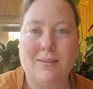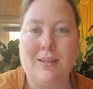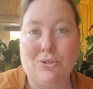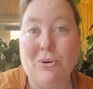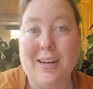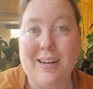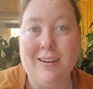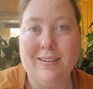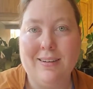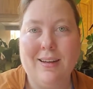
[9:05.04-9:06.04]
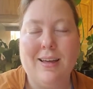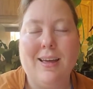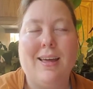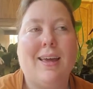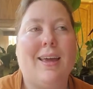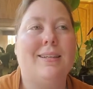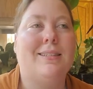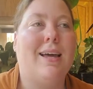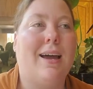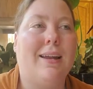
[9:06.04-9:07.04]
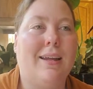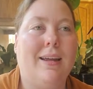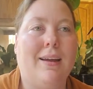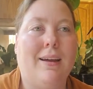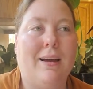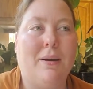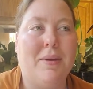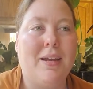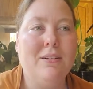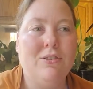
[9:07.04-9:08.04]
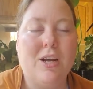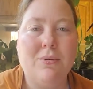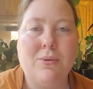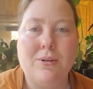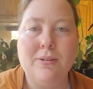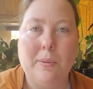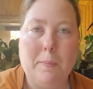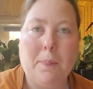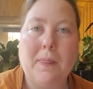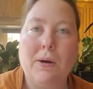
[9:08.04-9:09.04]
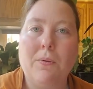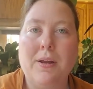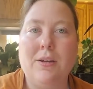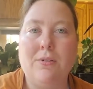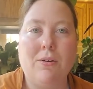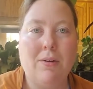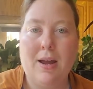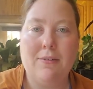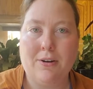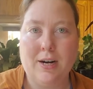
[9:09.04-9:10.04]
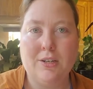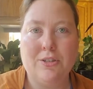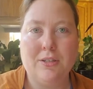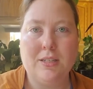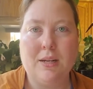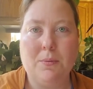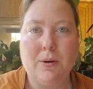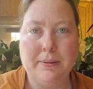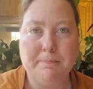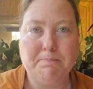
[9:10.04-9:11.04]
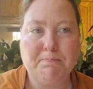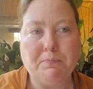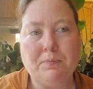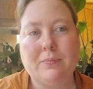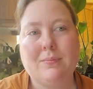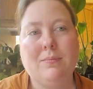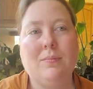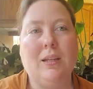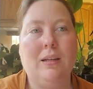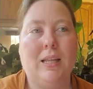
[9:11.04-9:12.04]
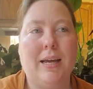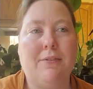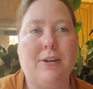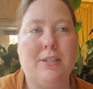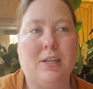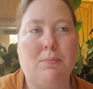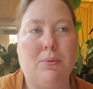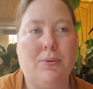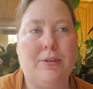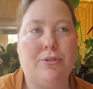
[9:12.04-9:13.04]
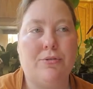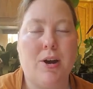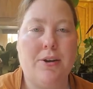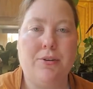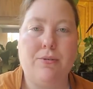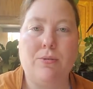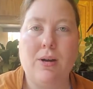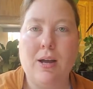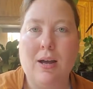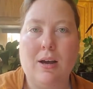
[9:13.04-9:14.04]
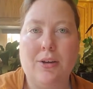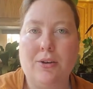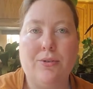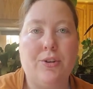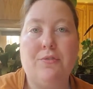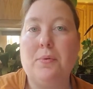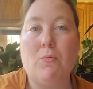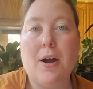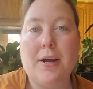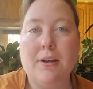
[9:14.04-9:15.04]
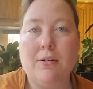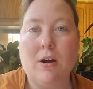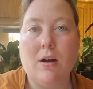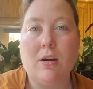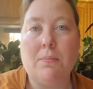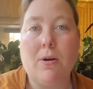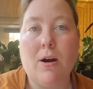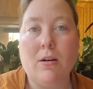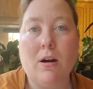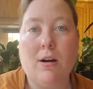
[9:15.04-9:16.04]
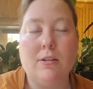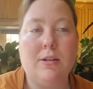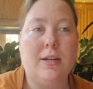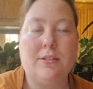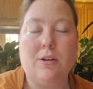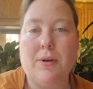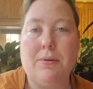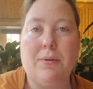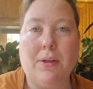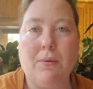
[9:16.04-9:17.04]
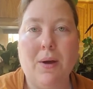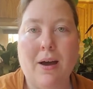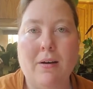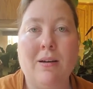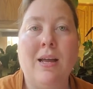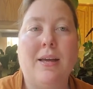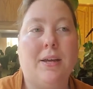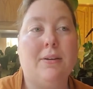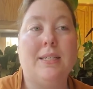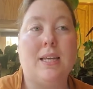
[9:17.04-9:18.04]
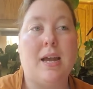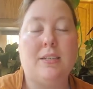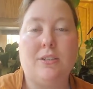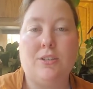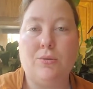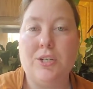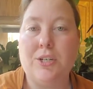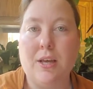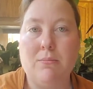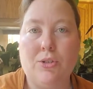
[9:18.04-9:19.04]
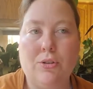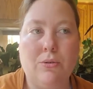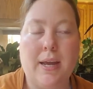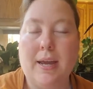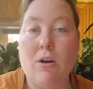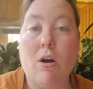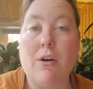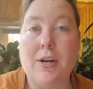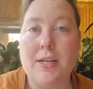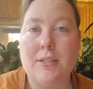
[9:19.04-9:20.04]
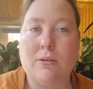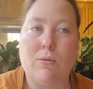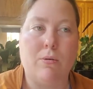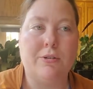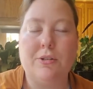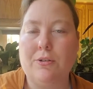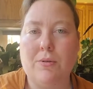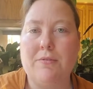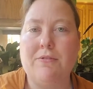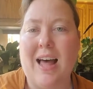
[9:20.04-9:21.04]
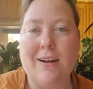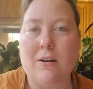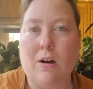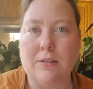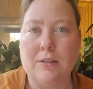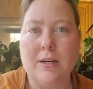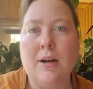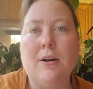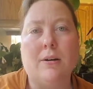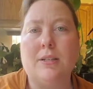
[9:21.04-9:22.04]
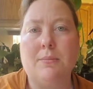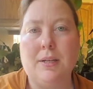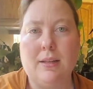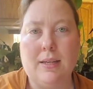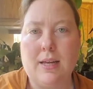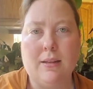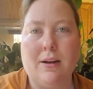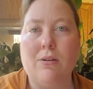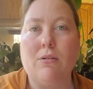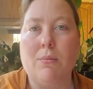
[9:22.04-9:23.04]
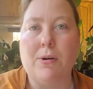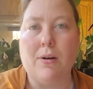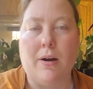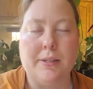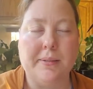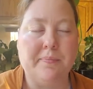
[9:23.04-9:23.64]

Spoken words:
training is that in general, when you don't have corrections anymore, like for example, you try to, you've been walking your dog on a prong collar, it's going really well, you decide to switch them to a harness or to a flat collar or something like that, like a normal collar.